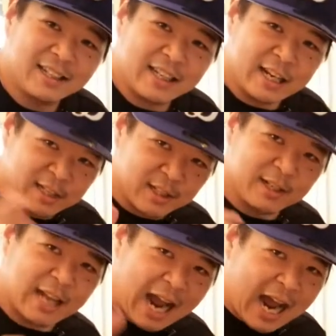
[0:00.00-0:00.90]
is
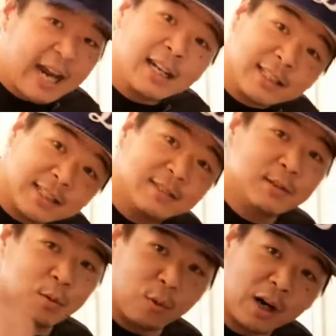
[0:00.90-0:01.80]
the highest
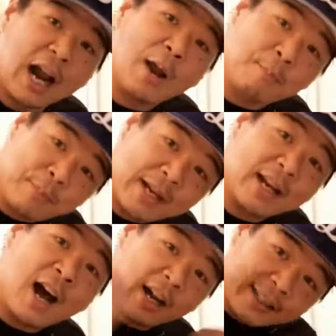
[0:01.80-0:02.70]
where I've
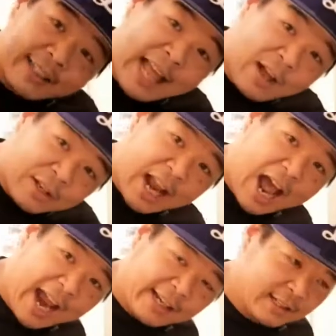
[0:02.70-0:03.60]
been on cloud
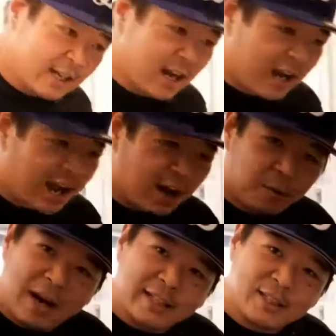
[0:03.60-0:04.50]
9.
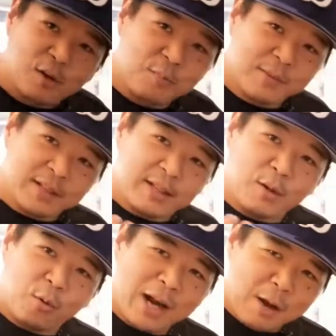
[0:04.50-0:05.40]
All right, so
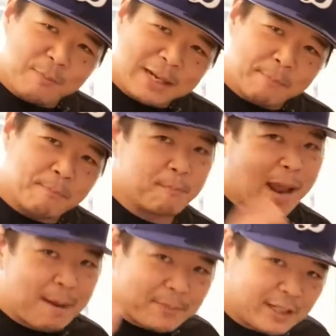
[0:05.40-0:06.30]
without me
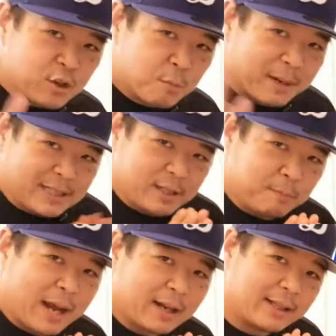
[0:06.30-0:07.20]
babbling too much
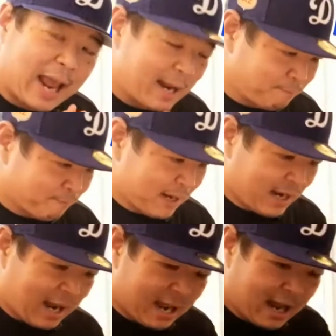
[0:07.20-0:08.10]
about that,
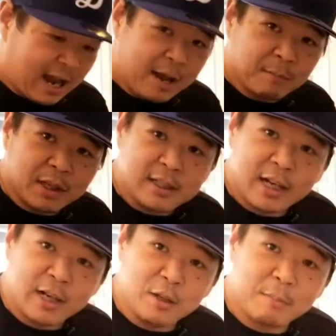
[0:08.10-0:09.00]
I'm going to
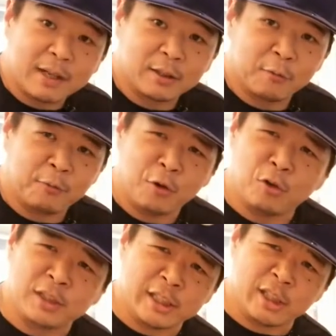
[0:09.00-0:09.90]
tell you about the
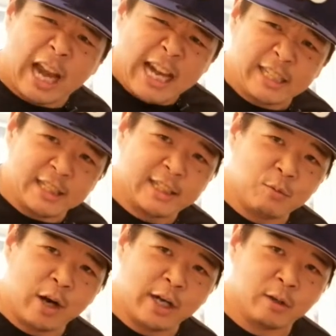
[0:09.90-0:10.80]
foods because you're anxiously
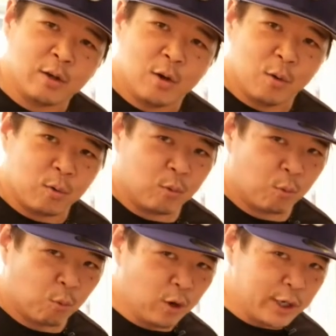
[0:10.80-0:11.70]
waiting.
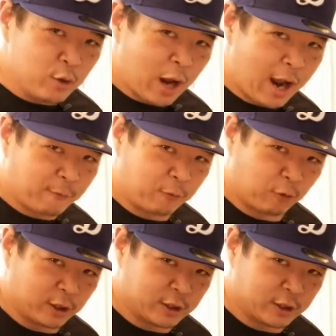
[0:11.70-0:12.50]
What do you have for us